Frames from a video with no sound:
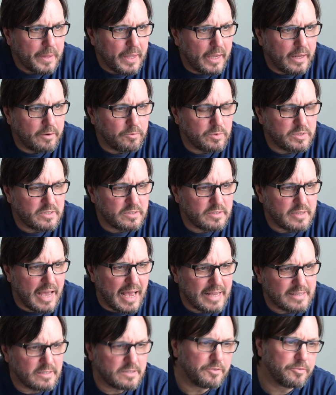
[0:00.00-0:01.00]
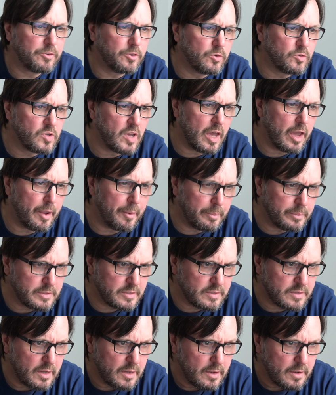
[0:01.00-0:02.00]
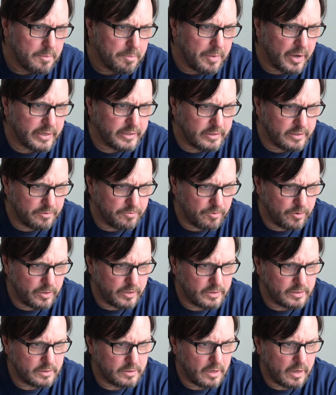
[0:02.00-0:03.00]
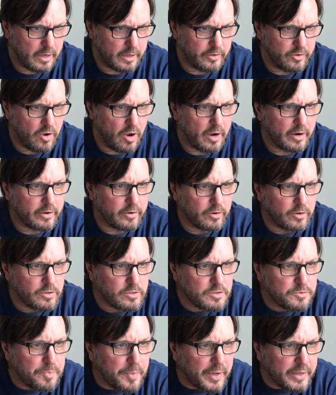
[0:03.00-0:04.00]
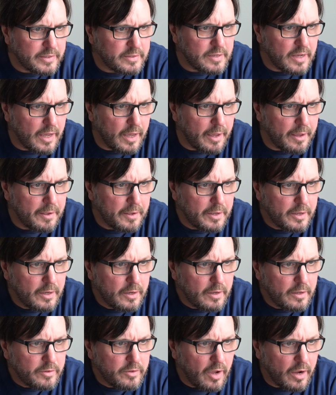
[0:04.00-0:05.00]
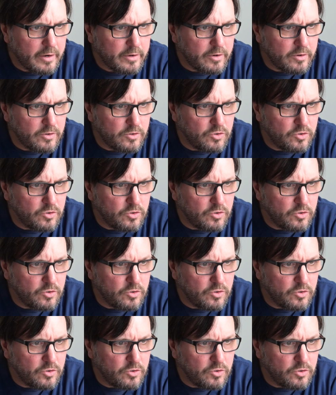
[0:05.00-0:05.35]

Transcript: and it was asked a few times by different doctors, but Dr.